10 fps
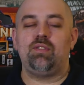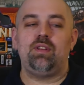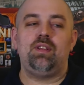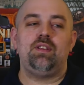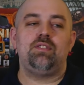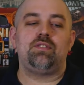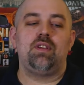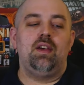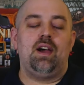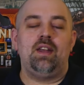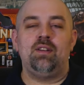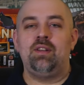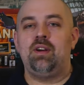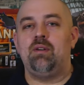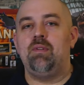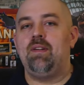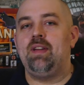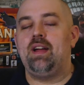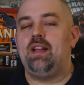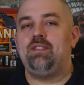And it just, I don't know, maybe
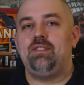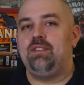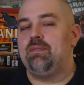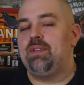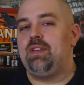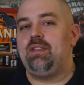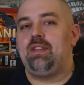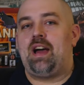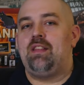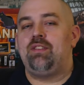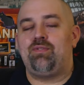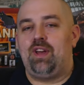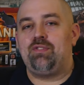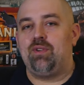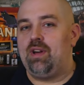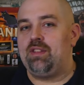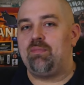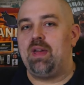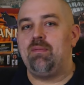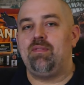I just need something out of this festival, out of this
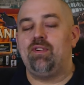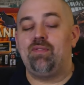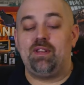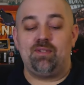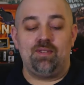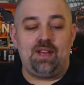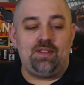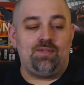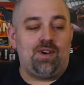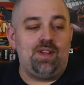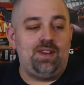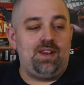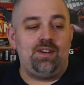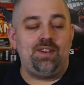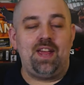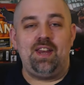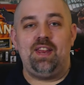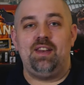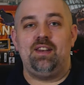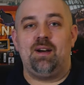Miami Film Festival that's fun and
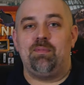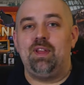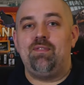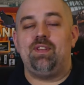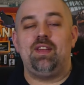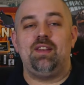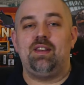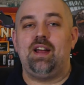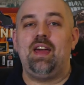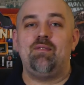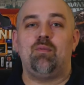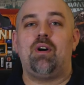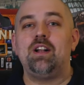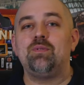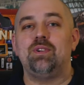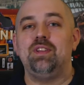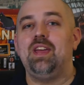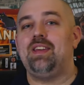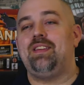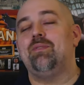entertaining and uplifting. And I haven't watched one
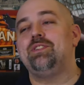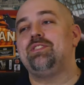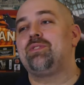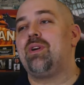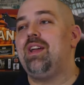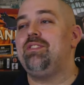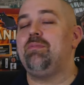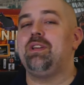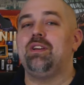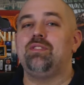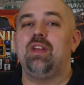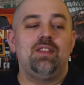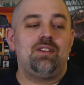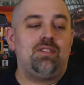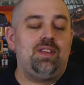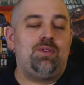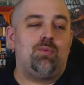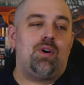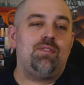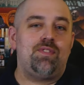yet, which is crazy because there's at least
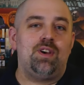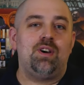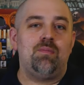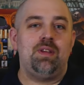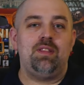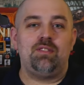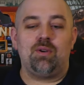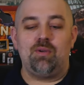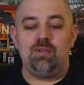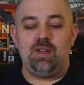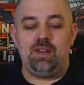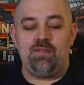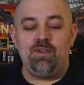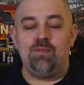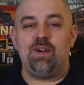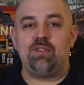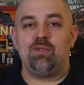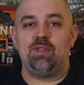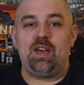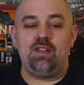one film in this whole, in a film
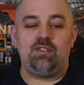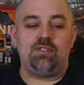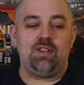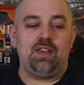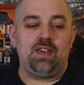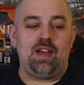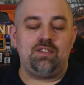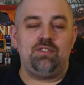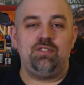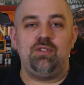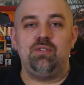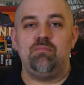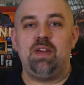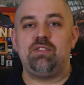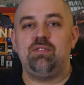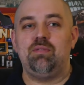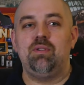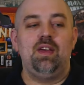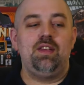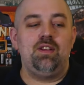festival that is just, it catches you and it makes you,
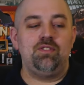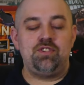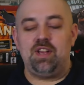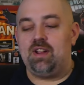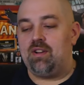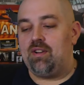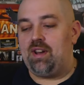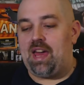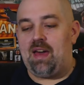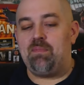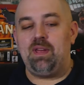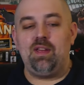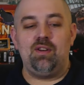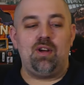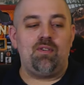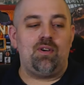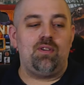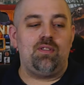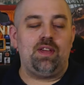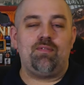you know, cheered, happy. You know, I've
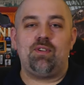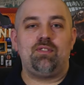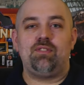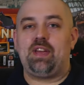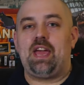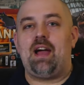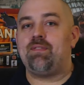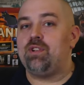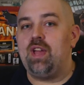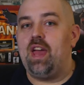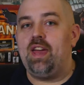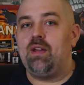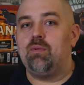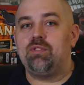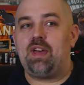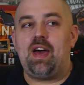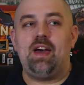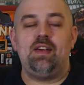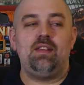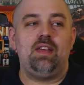heard like, for instance, like After Yang was
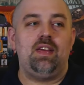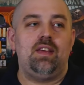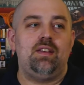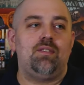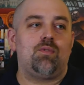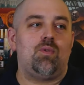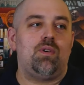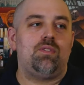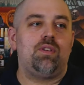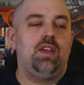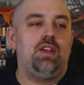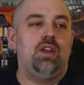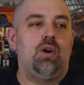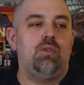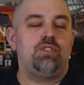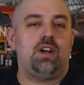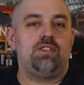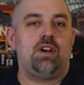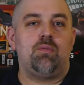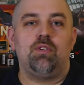that. And of course, you know, Cha
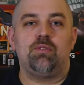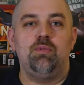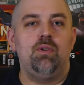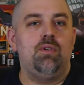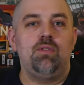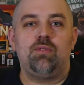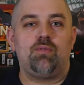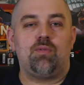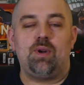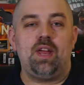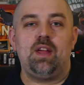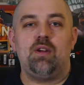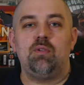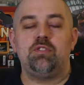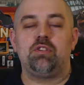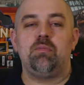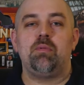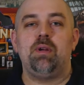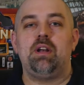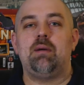Cha Real Smooth, from what I hear, which is going to
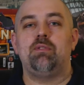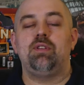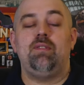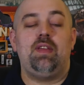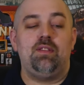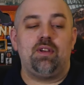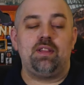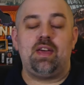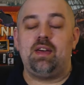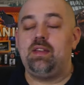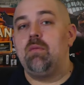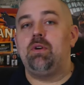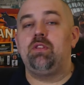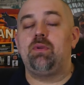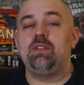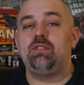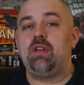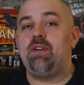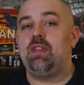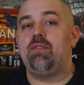premiere on Apple TV, is like that. But as much as
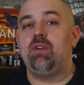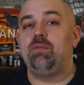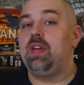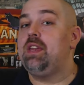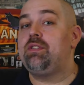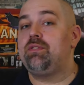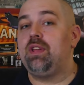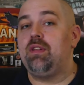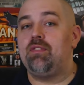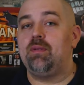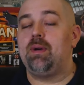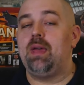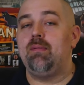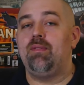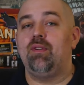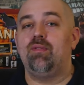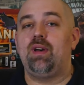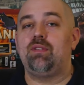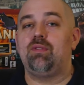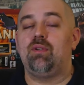I found the films interesting from the Miami Film
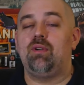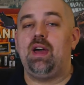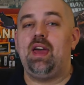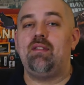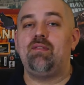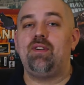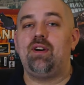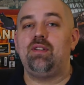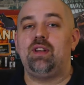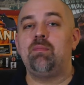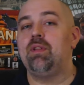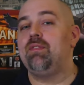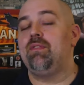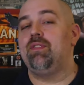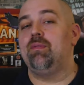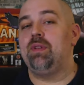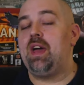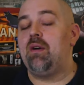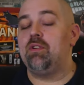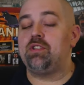Festival, I haven't found an uplifting film
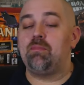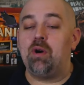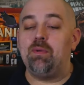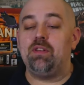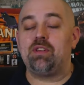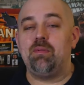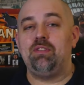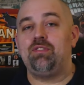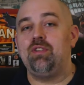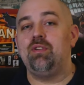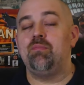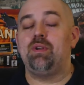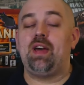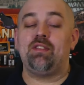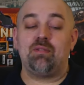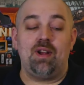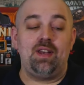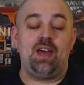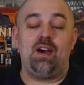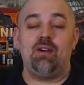yet, which I'm hoping is coming soon. But as of right
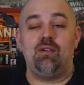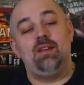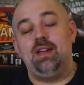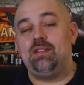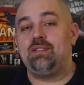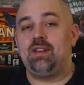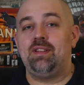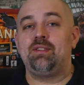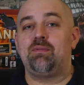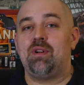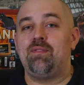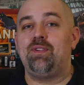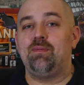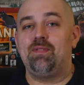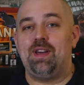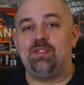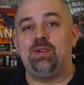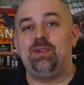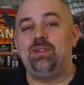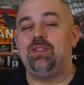now, it's a it's a rough film
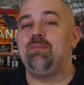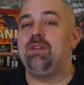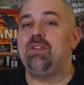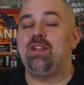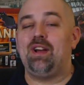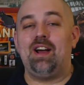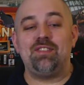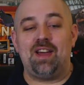festival to be fairly honest.